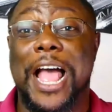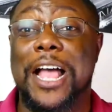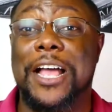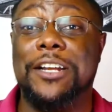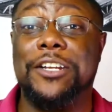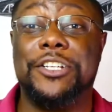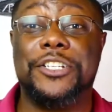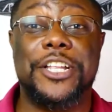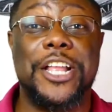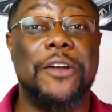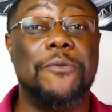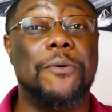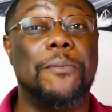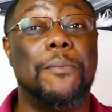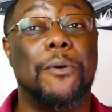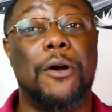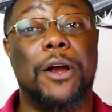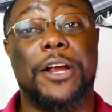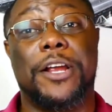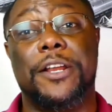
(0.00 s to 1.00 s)
understand with
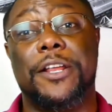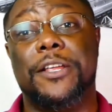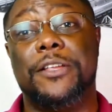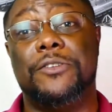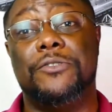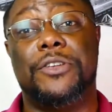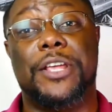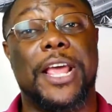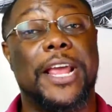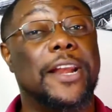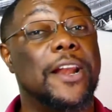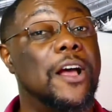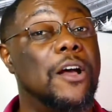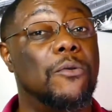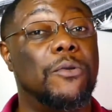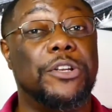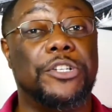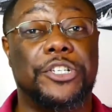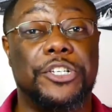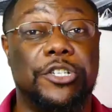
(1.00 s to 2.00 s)
marketing, you can't
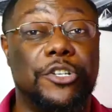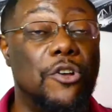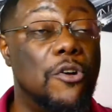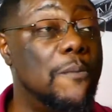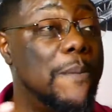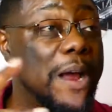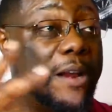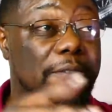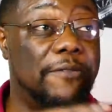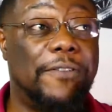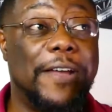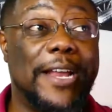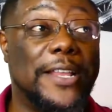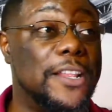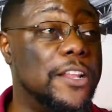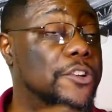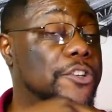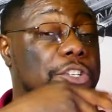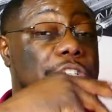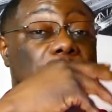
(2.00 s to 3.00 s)
always just go by the fact
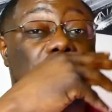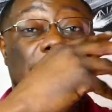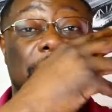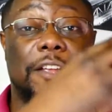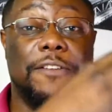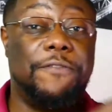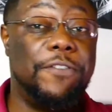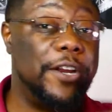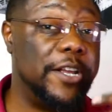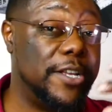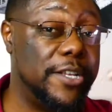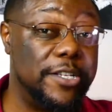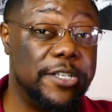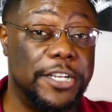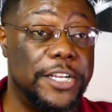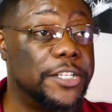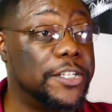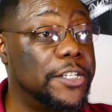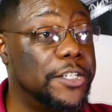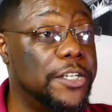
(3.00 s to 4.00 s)
that you're just looking for the
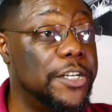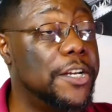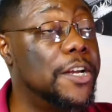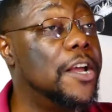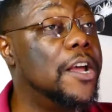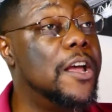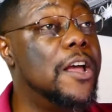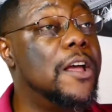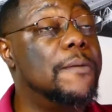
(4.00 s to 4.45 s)
consistency.